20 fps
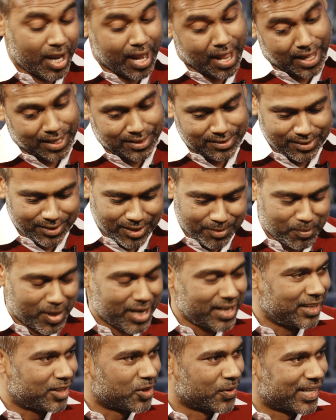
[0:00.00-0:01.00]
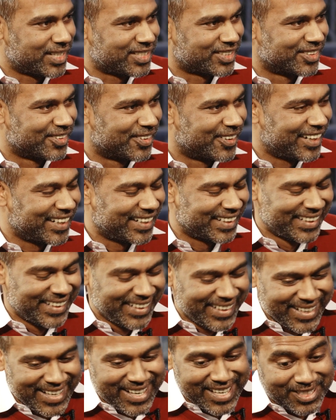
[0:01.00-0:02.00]
It's a money question, right?
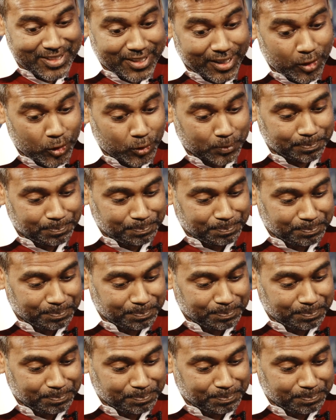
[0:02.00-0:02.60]
So